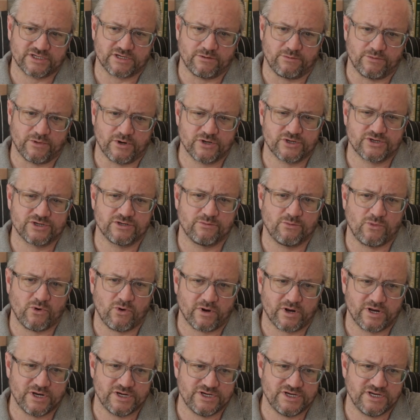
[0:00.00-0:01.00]
commercial
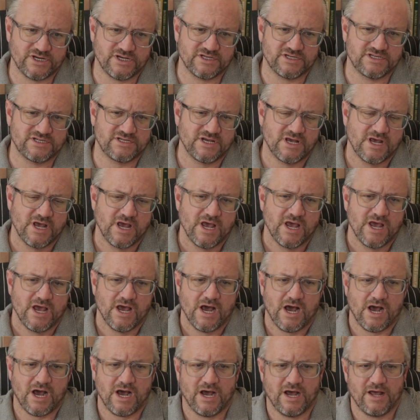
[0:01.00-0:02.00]
mortgages,
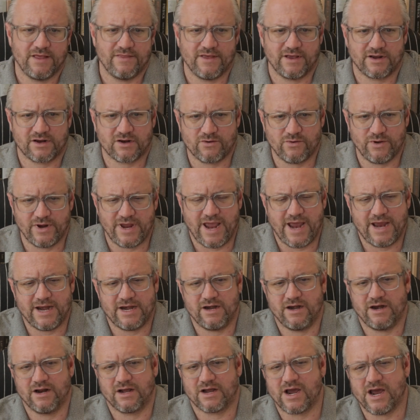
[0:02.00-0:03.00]
that
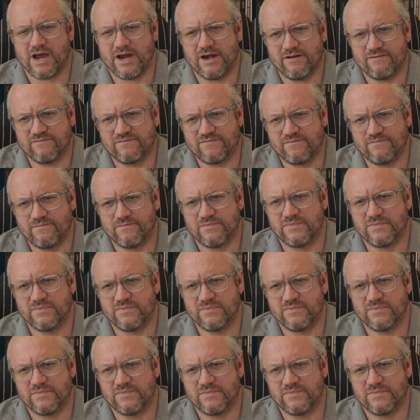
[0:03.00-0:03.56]
created a kind of